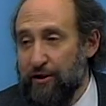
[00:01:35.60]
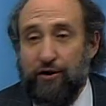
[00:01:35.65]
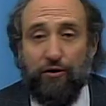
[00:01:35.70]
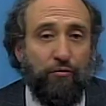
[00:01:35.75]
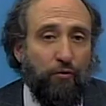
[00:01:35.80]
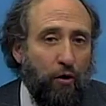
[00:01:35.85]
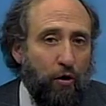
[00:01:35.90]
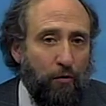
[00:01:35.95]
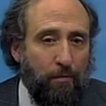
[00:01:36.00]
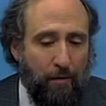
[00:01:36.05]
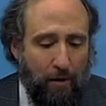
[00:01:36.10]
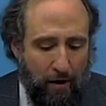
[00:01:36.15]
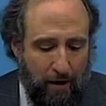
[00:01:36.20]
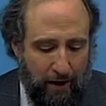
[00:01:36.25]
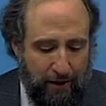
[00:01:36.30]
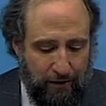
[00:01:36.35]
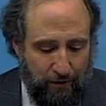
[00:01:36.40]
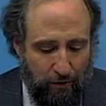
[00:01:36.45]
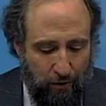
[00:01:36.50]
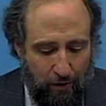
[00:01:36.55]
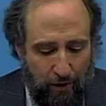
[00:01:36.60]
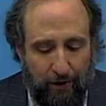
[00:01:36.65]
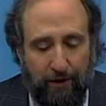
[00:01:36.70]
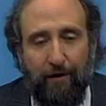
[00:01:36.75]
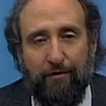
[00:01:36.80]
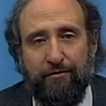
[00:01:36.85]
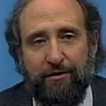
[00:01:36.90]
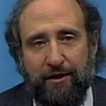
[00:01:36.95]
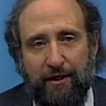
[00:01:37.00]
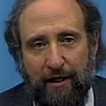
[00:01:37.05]
scroll bars, all
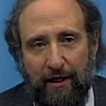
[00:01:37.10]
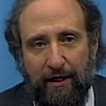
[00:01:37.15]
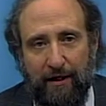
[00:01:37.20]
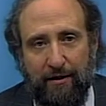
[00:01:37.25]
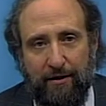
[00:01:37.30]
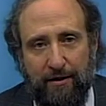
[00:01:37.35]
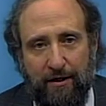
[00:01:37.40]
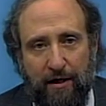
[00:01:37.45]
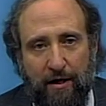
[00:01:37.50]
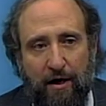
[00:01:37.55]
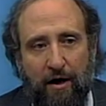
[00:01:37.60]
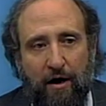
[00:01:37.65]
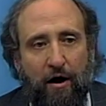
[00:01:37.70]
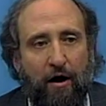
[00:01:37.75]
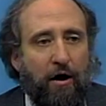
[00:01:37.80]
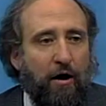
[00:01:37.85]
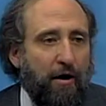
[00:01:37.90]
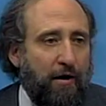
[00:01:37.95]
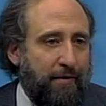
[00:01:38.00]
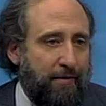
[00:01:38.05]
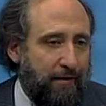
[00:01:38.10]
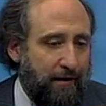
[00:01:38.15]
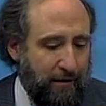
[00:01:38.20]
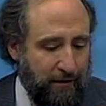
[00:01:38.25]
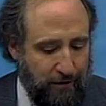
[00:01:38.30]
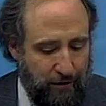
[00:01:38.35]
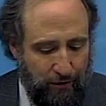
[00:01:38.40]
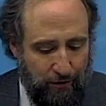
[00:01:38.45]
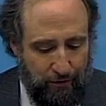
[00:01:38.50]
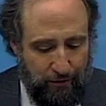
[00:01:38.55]
those things are
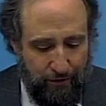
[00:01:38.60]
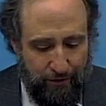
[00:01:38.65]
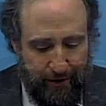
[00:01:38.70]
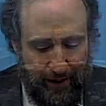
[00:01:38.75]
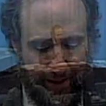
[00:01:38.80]
things users